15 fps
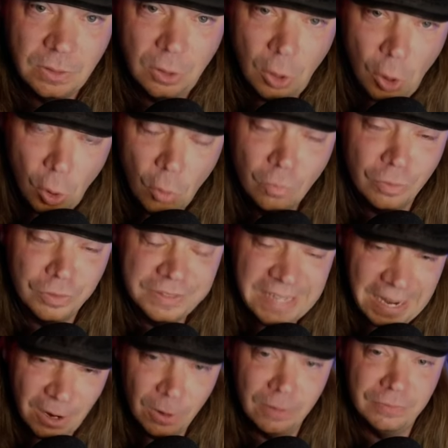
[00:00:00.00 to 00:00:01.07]
over
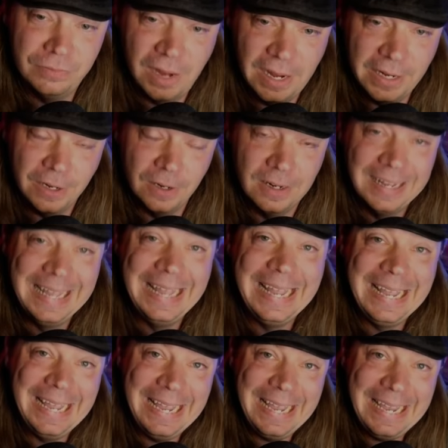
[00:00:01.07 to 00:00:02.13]
Terrifier
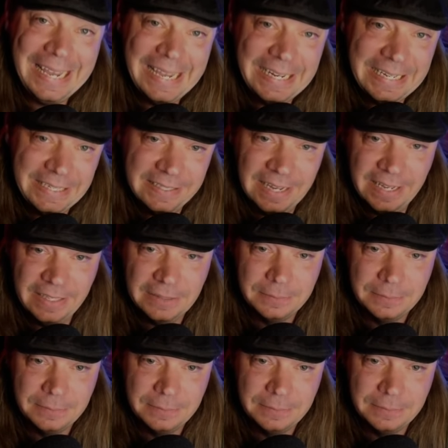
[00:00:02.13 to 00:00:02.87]
any day.